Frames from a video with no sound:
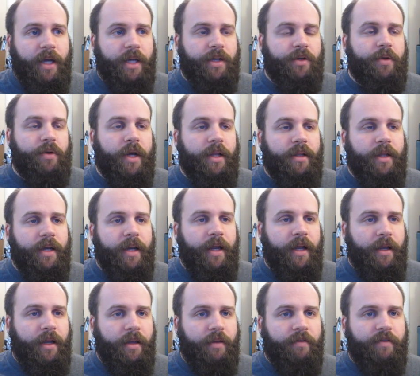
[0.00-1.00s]
and do not let
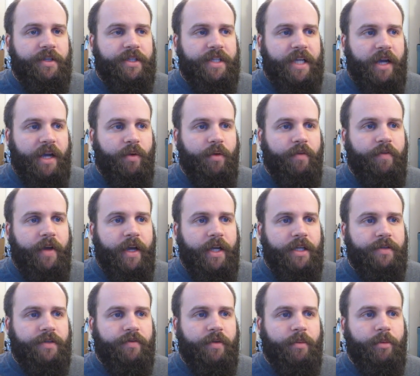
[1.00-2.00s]
any of the
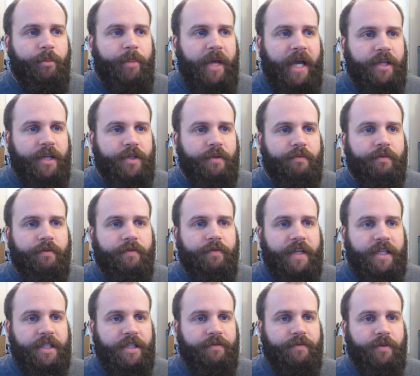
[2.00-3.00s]
sacrifice from the Passover
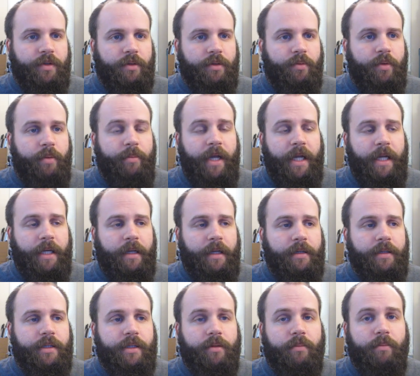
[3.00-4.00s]
festival remain
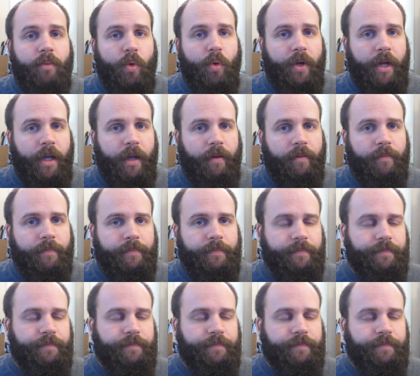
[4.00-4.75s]
until morning.